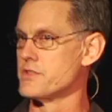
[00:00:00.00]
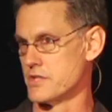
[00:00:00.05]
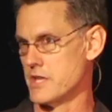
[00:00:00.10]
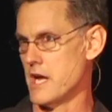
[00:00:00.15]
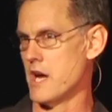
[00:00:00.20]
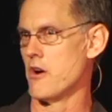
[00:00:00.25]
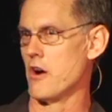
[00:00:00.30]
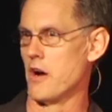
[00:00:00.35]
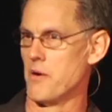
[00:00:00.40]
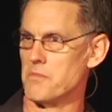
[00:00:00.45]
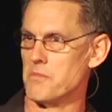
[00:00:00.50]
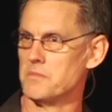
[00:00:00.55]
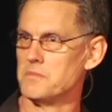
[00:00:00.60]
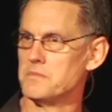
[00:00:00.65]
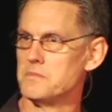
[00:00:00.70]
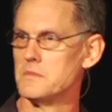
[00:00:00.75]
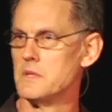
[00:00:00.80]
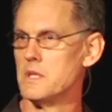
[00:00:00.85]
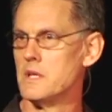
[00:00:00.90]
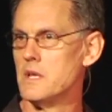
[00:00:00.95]
Sarah.
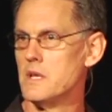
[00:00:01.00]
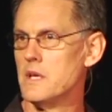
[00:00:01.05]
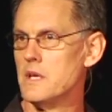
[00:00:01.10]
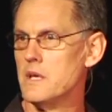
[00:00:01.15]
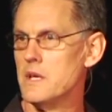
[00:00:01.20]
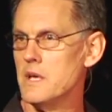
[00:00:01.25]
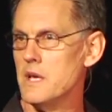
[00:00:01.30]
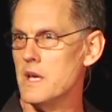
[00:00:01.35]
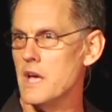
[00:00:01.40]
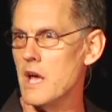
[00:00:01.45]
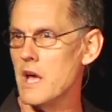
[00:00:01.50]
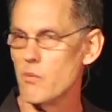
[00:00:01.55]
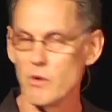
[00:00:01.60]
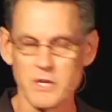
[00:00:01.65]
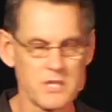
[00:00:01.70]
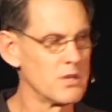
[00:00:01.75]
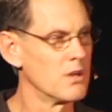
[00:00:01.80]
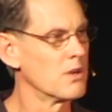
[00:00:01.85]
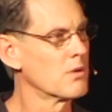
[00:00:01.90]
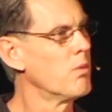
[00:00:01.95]
And we
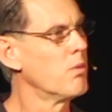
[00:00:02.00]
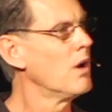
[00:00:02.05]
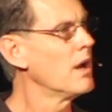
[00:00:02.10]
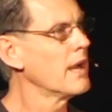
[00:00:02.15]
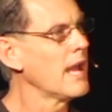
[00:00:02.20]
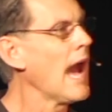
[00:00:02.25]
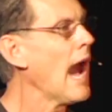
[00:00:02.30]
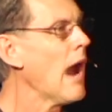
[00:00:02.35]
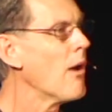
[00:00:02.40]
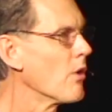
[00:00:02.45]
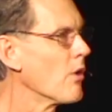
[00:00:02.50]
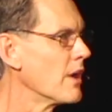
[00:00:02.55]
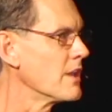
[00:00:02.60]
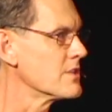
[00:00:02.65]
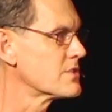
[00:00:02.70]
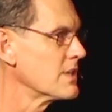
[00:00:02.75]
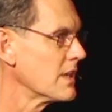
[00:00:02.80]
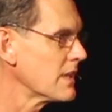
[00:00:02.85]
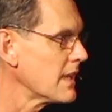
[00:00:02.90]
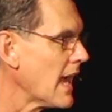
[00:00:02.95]
took 1 hour to
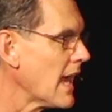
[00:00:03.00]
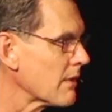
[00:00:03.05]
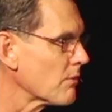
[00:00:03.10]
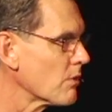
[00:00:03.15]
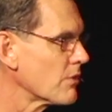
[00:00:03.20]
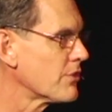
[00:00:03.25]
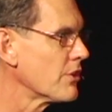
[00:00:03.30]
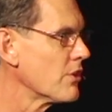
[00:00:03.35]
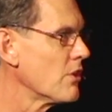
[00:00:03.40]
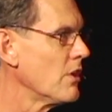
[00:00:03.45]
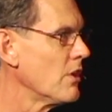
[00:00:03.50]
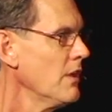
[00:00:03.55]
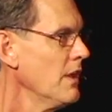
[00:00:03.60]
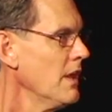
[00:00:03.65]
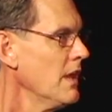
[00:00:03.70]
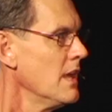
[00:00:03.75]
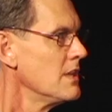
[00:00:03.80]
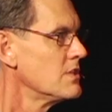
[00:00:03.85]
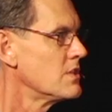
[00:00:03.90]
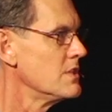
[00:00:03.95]
sit down with her.
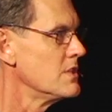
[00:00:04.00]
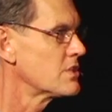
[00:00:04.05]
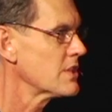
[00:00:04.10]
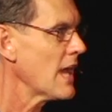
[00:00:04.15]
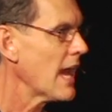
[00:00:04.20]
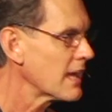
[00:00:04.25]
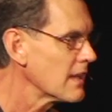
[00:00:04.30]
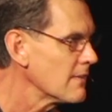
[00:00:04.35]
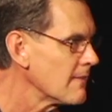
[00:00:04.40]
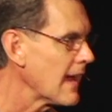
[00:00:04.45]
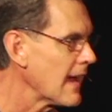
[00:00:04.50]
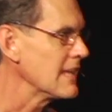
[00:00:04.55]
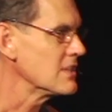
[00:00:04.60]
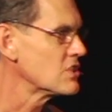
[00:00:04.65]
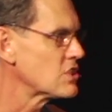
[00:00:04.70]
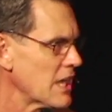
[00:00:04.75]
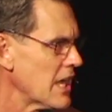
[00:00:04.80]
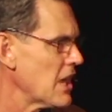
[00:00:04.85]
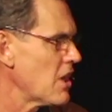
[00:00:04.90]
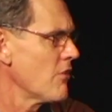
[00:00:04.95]
She sat in that
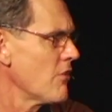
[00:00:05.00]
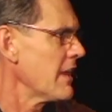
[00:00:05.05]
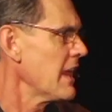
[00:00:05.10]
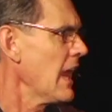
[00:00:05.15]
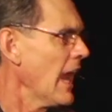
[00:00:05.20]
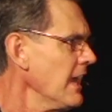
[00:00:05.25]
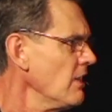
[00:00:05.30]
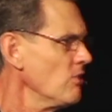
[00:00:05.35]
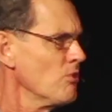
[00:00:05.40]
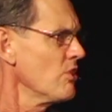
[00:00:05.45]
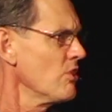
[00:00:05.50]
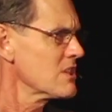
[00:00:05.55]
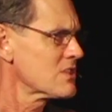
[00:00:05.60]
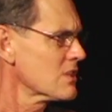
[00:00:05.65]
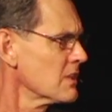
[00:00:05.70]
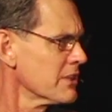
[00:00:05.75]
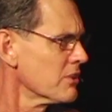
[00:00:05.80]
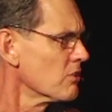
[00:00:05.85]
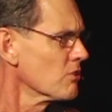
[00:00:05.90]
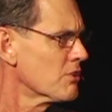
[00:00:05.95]
chair, the
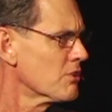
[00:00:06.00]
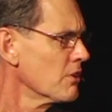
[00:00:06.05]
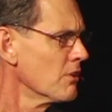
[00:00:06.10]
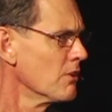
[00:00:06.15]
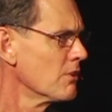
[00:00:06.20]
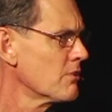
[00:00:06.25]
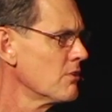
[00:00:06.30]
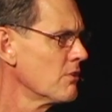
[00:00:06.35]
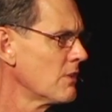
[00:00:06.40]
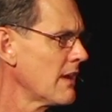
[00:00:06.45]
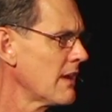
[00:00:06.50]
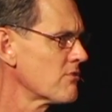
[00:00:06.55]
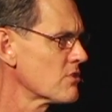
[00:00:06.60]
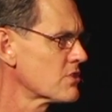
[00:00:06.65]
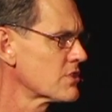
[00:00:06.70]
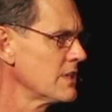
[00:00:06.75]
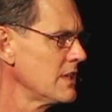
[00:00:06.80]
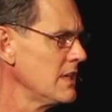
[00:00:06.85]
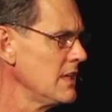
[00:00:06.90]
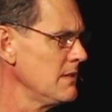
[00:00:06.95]
angriest little girl you'd ever
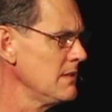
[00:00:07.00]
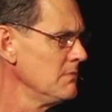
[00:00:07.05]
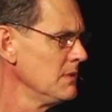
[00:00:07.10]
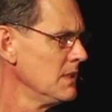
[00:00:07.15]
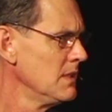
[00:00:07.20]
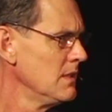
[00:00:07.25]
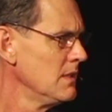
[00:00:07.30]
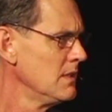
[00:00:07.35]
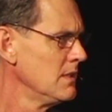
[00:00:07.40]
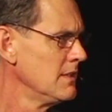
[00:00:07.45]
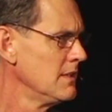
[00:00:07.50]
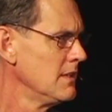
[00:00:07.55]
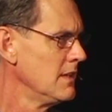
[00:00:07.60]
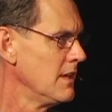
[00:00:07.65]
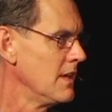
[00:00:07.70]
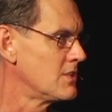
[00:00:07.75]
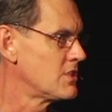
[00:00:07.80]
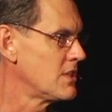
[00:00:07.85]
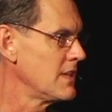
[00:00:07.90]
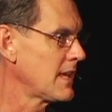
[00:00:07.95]
seen,
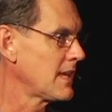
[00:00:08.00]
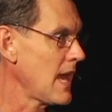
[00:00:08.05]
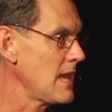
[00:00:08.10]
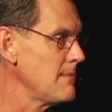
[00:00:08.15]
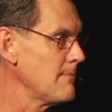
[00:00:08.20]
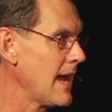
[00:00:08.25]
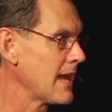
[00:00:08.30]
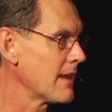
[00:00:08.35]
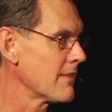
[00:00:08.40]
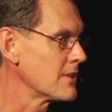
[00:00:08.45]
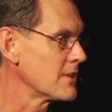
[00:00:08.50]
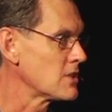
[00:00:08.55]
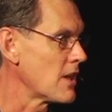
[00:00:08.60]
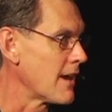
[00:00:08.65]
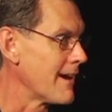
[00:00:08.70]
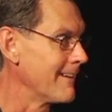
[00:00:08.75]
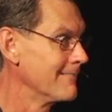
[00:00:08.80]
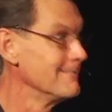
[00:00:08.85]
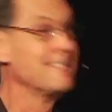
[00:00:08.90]
and she came out of the chair.